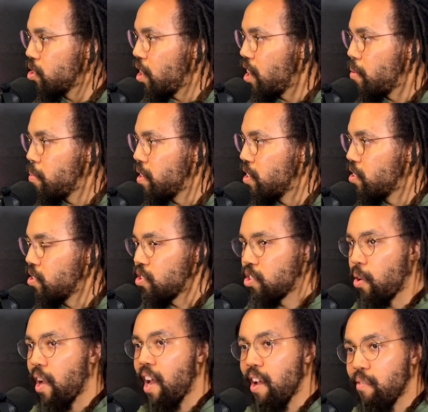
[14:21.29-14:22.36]
Do you know what I mean? And
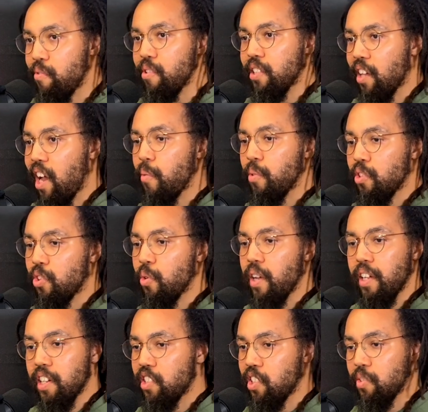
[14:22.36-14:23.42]
so every time we
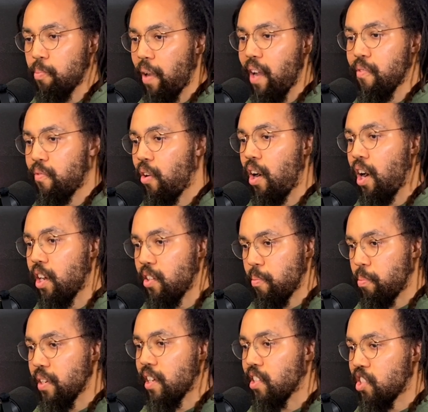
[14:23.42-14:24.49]
do it, and this is by far
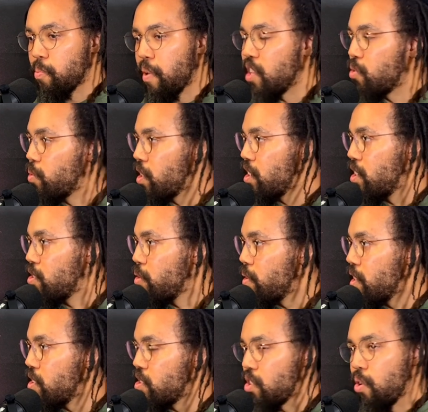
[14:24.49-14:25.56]
the biggest space we're going to
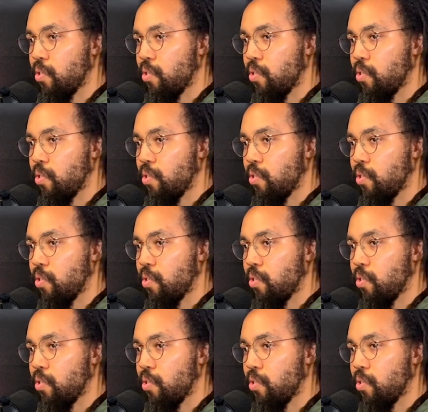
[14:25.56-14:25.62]
do it in.